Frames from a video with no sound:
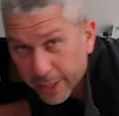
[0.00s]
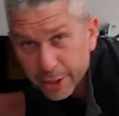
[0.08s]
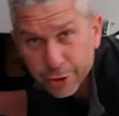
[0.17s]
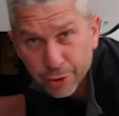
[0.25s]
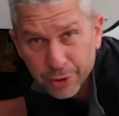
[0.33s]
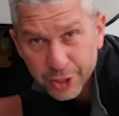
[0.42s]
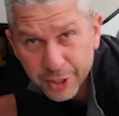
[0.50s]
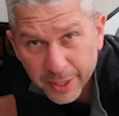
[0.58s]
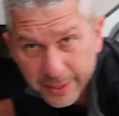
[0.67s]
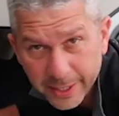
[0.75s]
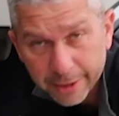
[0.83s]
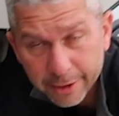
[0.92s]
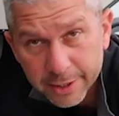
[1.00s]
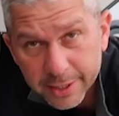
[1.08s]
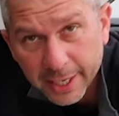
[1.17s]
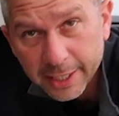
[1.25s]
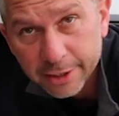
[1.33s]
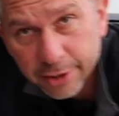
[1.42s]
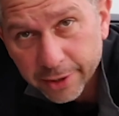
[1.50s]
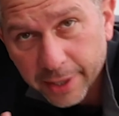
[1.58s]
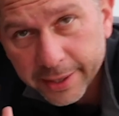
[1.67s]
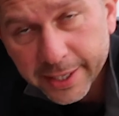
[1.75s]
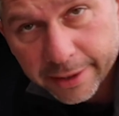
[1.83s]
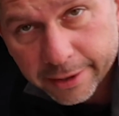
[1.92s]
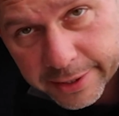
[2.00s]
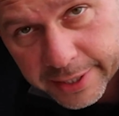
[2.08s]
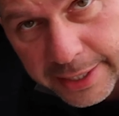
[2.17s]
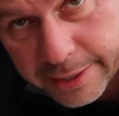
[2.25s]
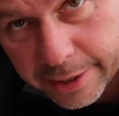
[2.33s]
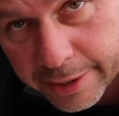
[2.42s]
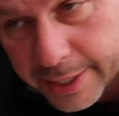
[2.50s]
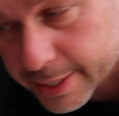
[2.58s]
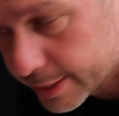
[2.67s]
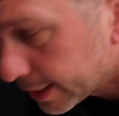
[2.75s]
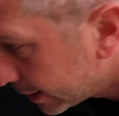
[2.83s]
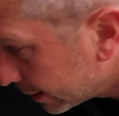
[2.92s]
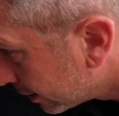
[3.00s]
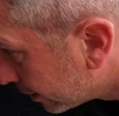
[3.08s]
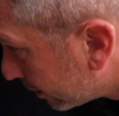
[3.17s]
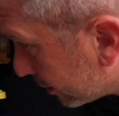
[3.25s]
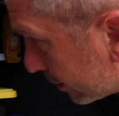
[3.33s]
I showed you on the other side. So on the other side, there's a tight little